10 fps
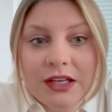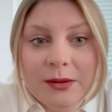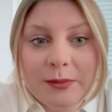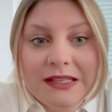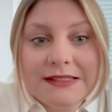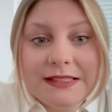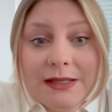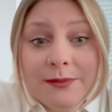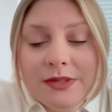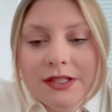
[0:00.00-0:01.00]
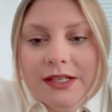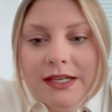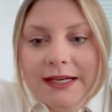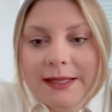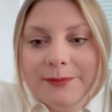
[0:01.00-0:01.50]
than it may seem.
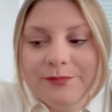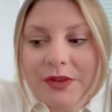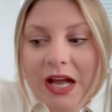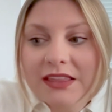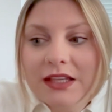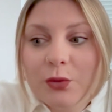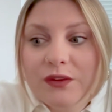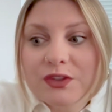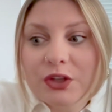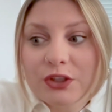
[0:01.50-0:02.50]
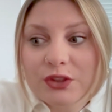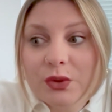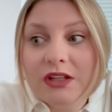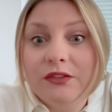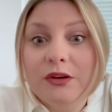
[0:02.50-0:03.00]
I think we've started
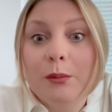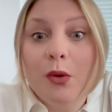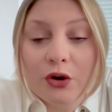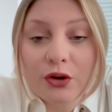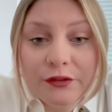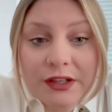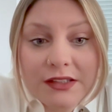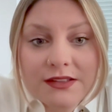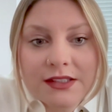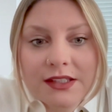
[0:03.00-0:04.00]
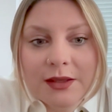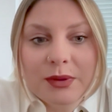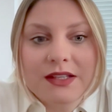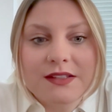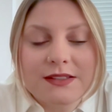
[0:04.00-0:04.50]
doing even more of it,
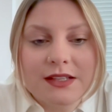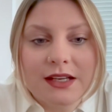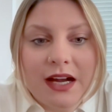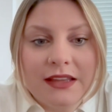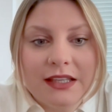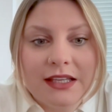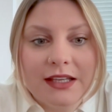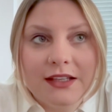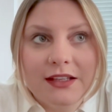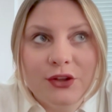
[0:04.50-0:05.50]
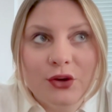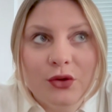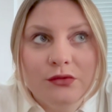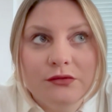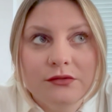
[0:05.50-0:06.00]
because I think, you
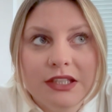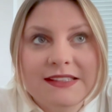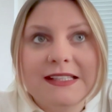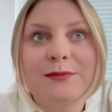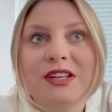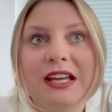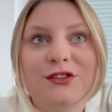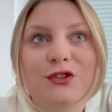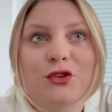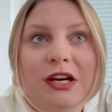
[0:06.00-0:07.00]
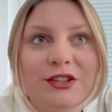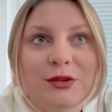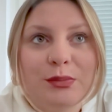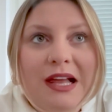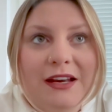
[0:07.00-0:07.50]
know, it seems like it's strange
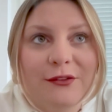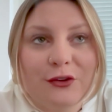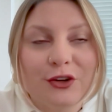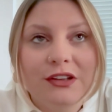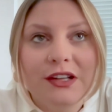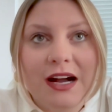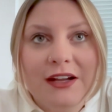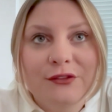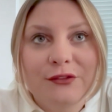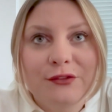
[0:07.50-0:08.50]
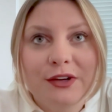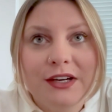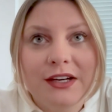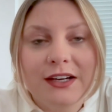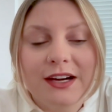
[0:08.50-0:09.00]
to plan for a live
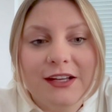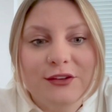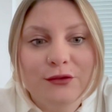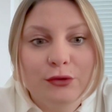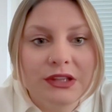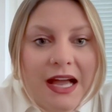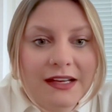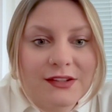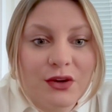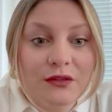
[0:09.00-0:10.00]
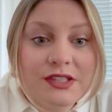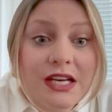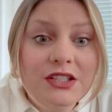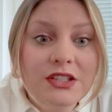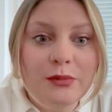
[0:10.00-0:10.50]
kind of relaxed
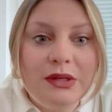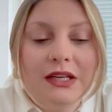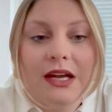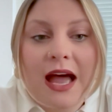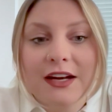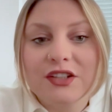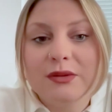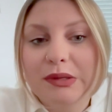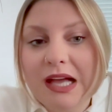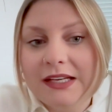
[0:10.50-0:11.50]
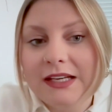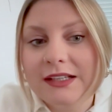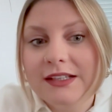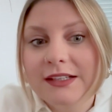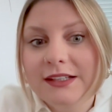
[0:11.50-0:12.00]
conversation, but actually
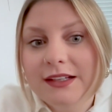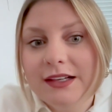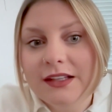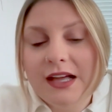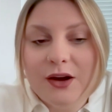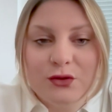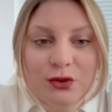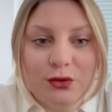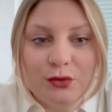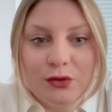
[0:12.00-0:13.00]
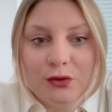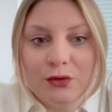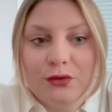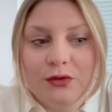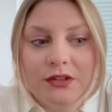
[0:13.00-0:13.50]
planning allows you
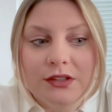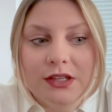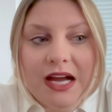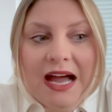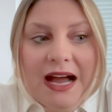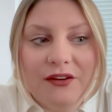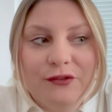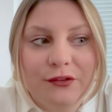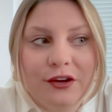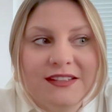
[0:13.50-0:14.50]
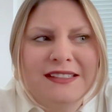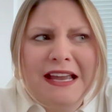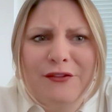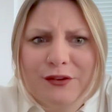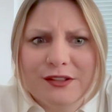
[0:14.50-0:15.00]
to have a
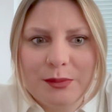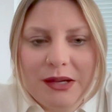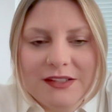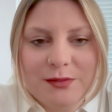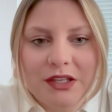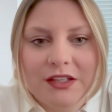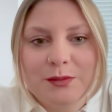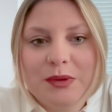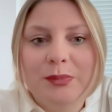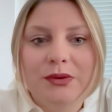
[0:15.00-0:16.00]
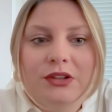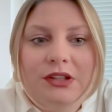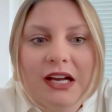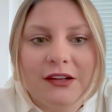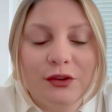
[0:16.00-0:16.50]
safer space, because
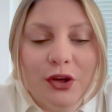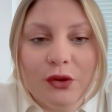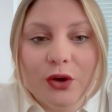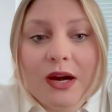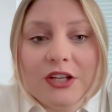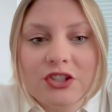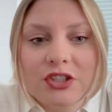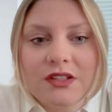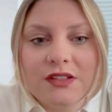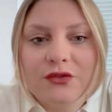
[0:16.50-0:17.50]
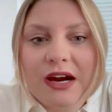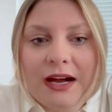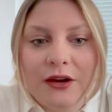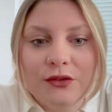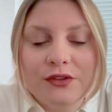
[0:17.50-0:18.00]
people kind of know the questions
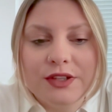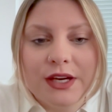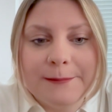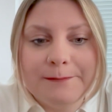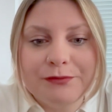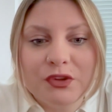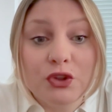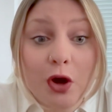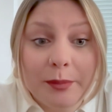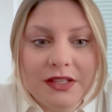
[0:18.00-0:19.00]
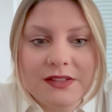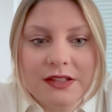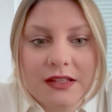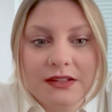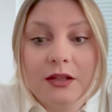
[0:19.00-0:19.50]
around the
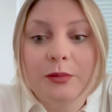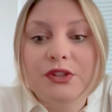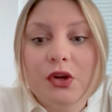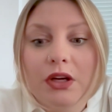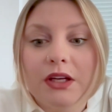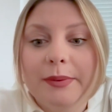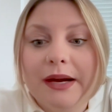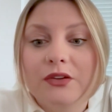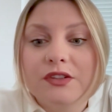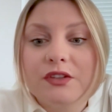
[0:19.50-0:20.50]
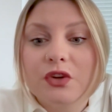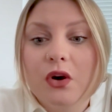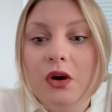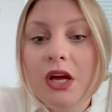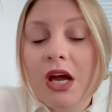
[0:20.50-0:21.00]
topics that they'll be talking about. And
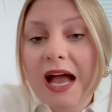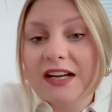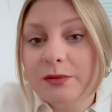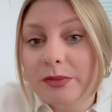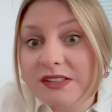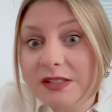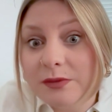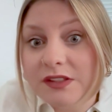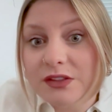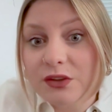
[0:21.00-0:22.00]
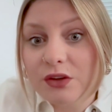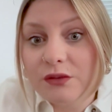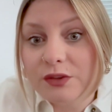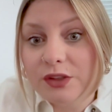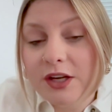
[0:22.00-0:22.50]
so actually Maxim does a lot
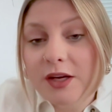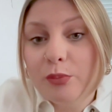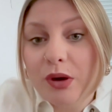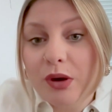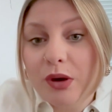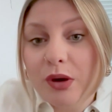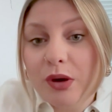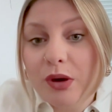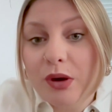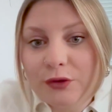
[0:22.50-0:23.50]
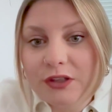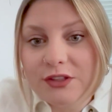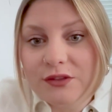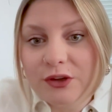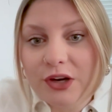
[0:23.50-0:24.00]
of the preparation for
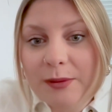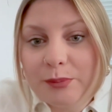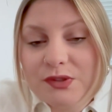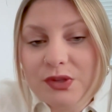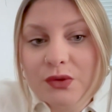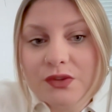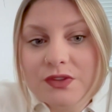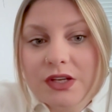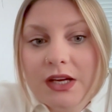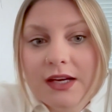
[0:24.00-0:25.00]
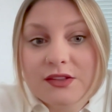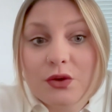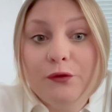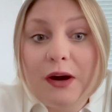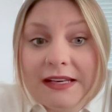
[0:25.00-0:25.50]
each of our episodes.
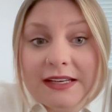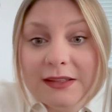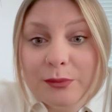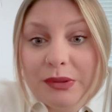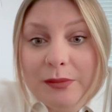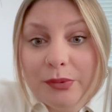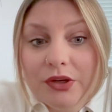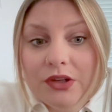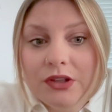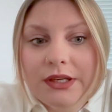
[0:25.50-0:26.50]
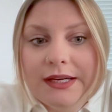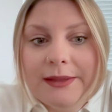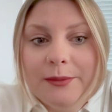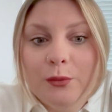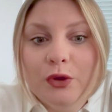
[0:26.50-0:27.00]
So finding the people,
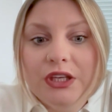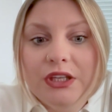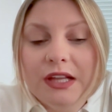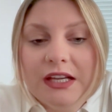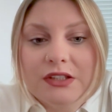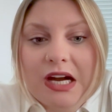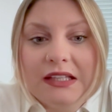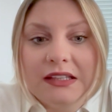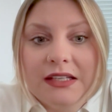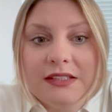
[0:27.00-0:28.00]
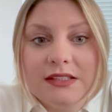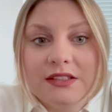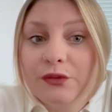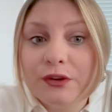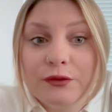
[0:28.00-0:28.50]
we like to highlight
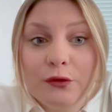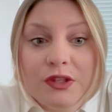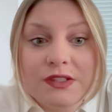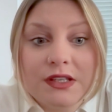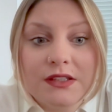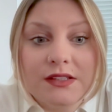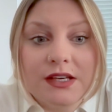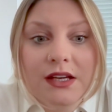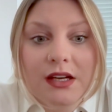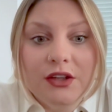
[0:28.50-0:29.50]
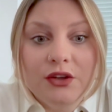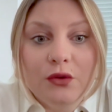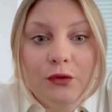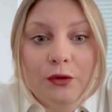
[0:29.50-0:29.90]
different voices, you know,